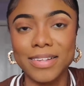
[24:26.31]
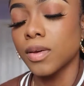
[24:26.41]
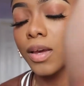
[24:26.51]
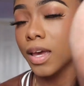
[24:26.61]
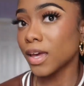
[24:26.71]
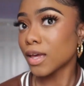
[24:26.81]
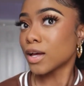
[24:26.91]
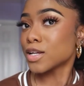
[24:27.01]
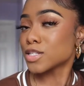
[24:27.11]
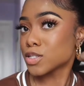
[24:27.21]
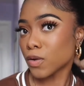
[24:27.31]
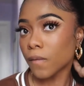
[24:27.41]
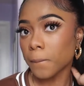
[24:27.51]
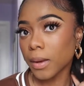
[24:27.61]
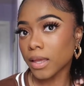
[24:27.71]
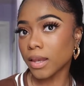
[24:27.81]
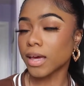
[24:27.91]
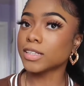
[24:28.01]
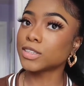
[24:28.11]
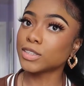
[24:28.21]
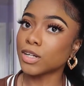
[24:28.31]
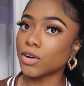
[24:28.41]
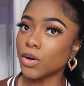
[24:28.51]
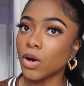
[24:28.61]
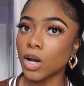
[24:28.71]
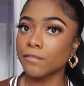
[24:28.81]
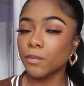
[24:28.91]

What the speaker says: Okay, y'all, so my lashes are on.